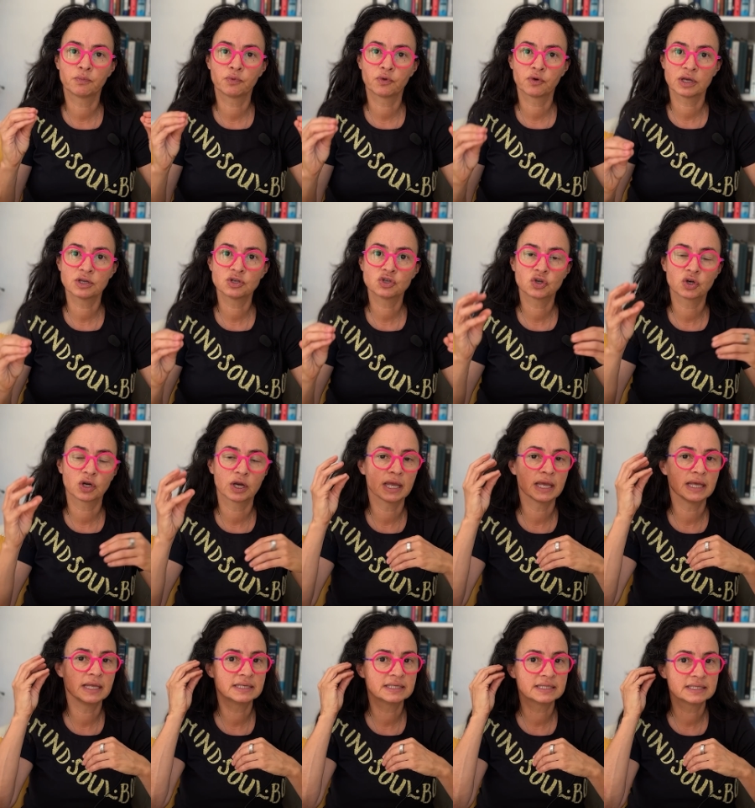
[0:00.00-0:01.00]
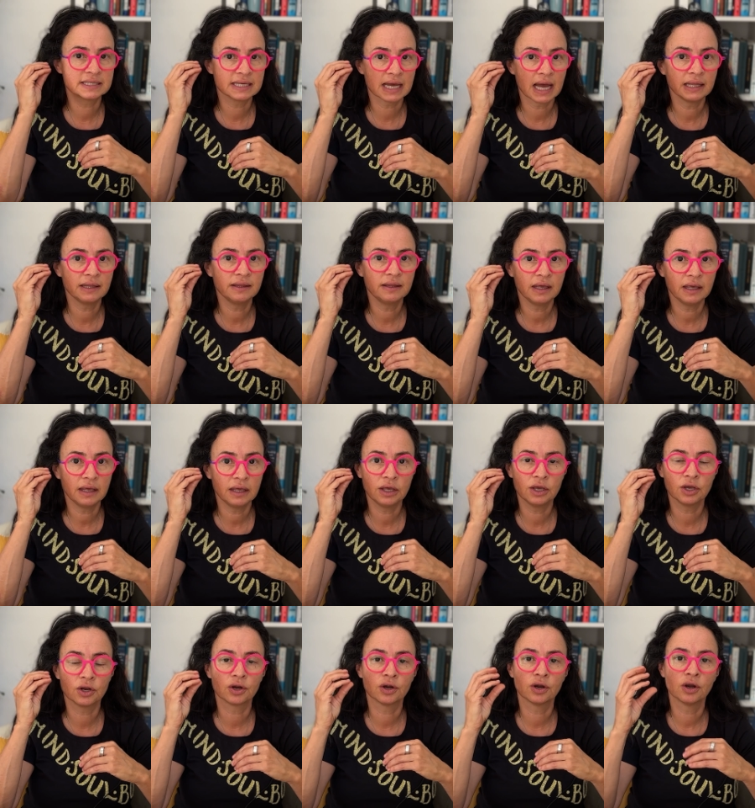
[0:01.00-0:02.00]
pressure inside the
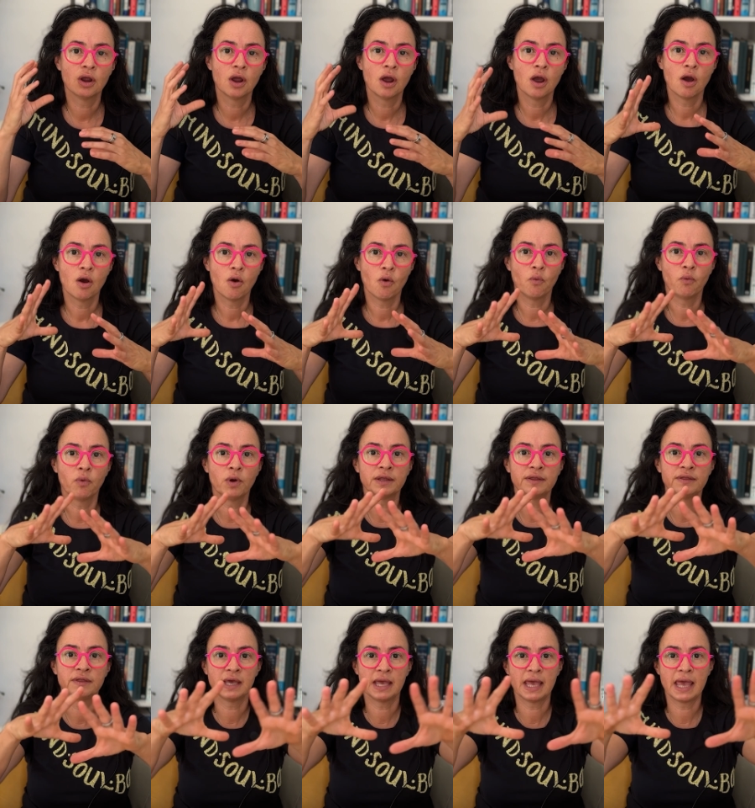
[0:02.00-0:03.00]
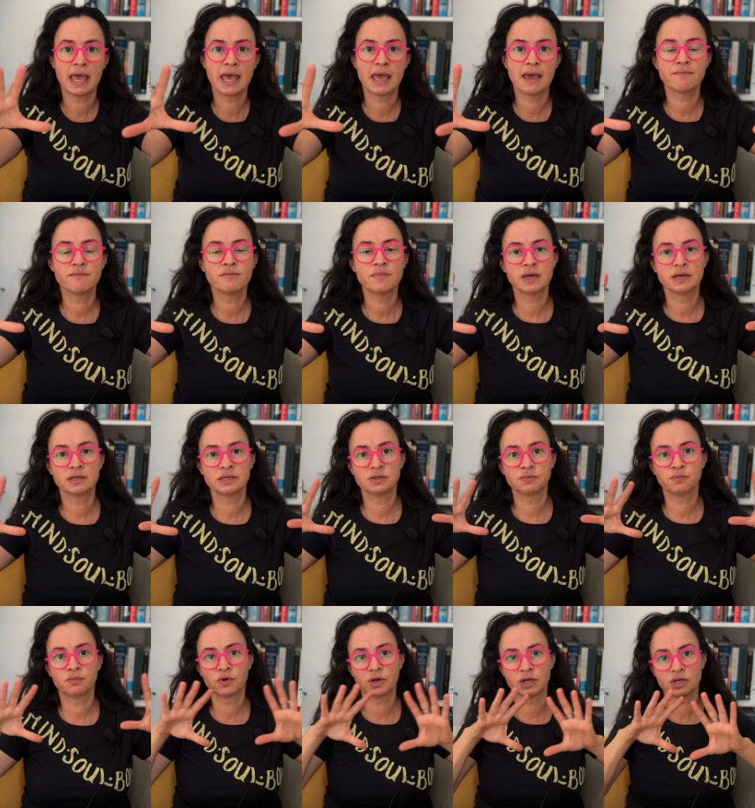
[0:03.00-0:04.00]
ear with the
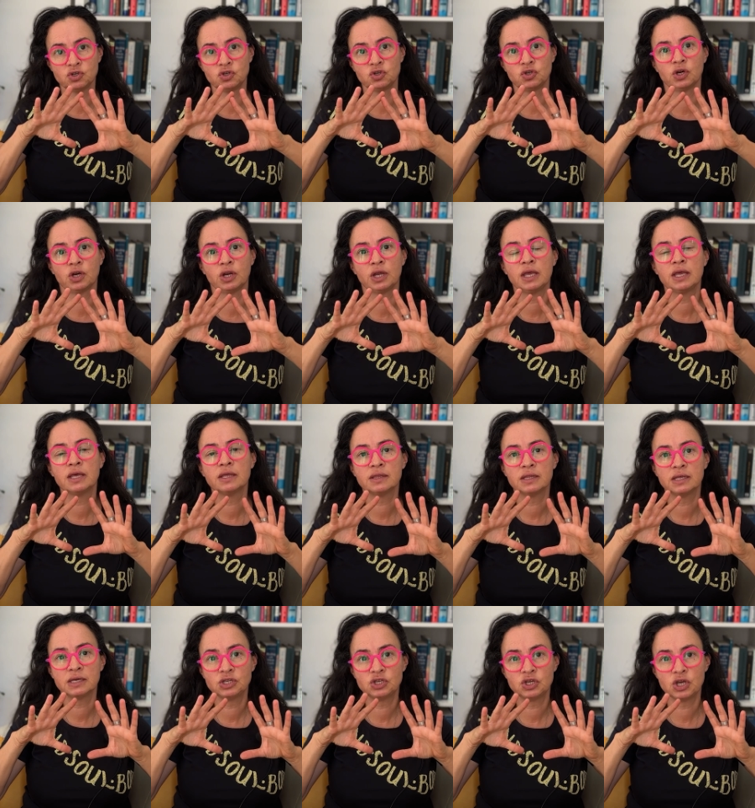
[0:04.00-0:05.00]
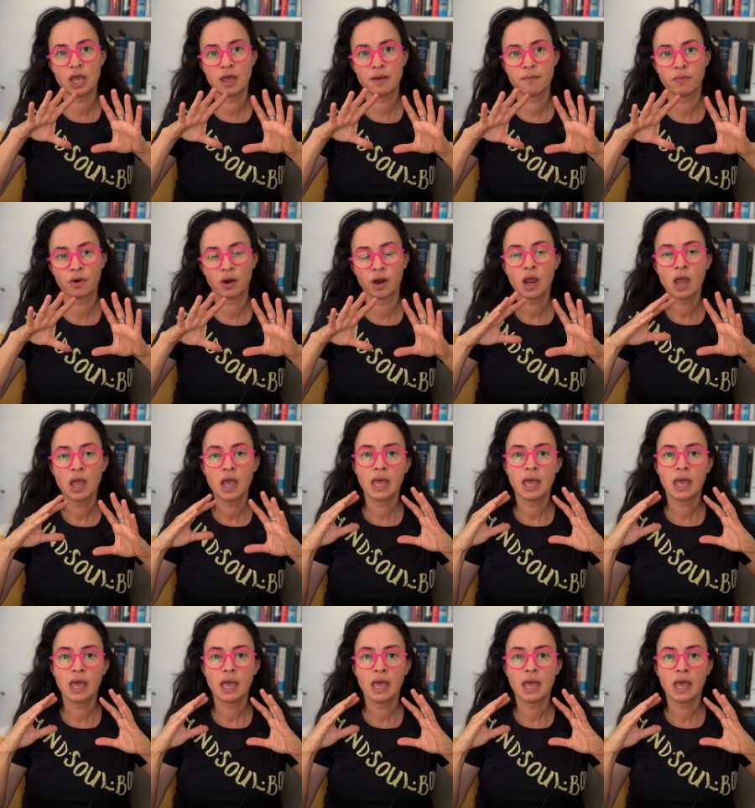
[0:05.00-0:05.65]
ambient pressure in the chamber.